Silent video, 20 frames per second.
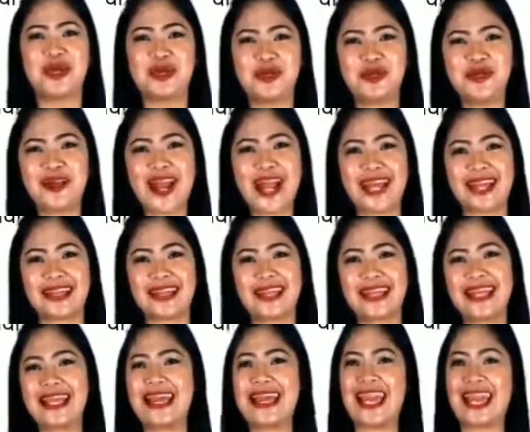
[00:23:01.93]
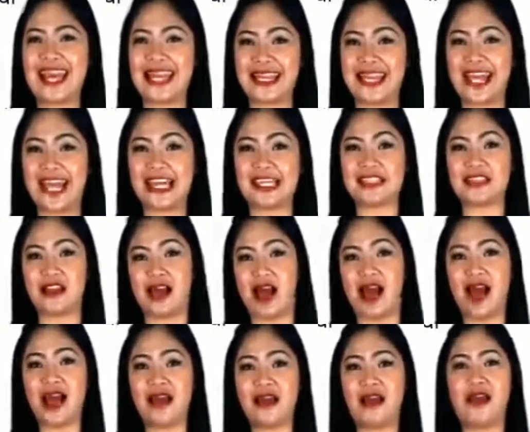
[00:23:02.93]
Great! It is
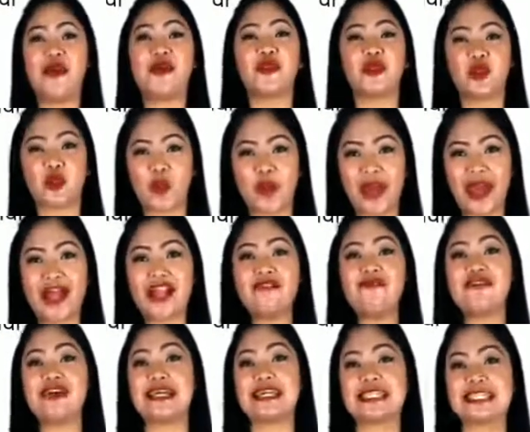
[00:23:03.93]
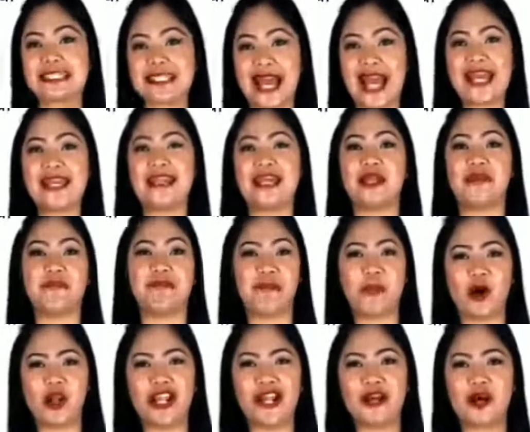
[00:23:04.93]
a 12-sided
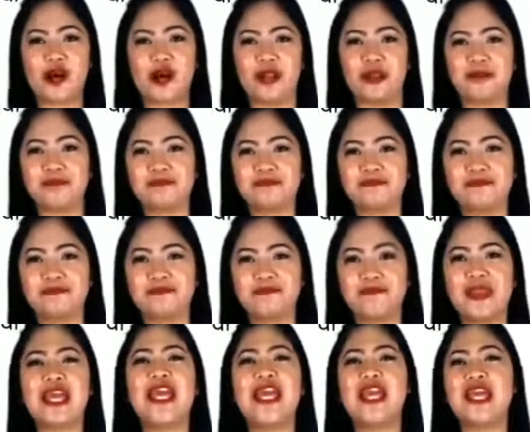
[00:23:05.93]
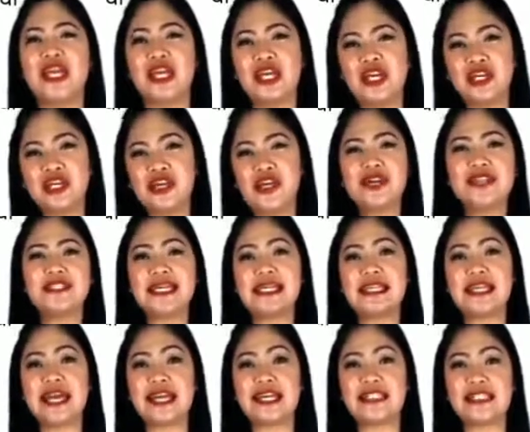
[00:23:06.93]
polygon. Using
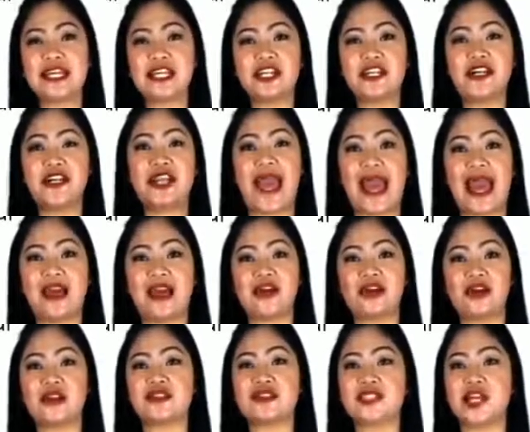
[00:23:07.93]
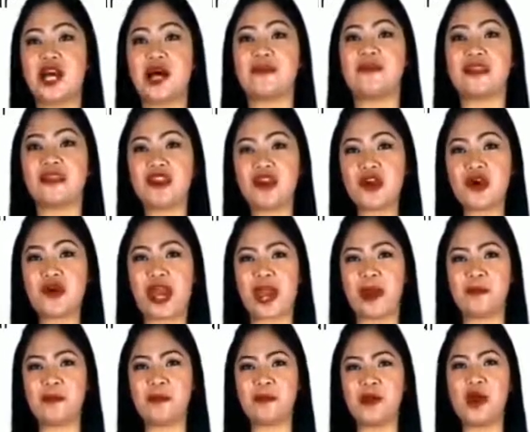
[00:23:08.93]
the exterior angle sum
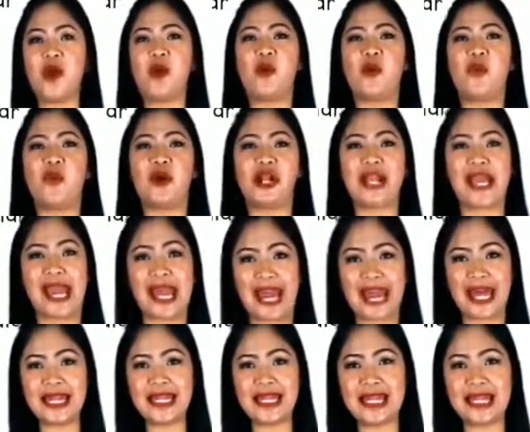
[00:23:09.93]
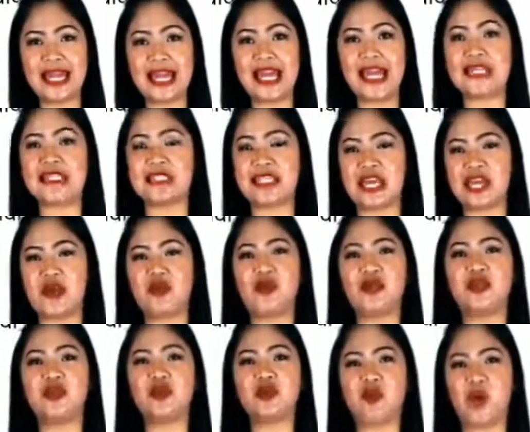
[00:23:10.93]
theorem, where n is
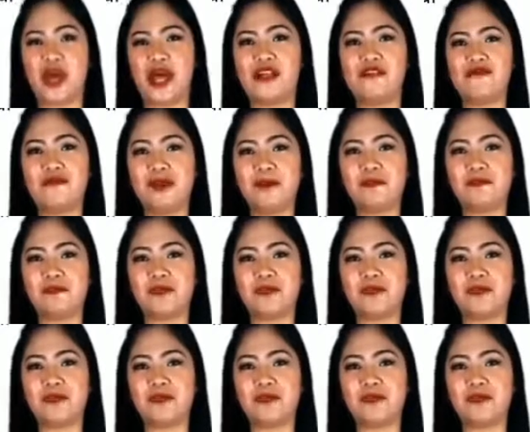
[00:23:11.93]
equal to 12,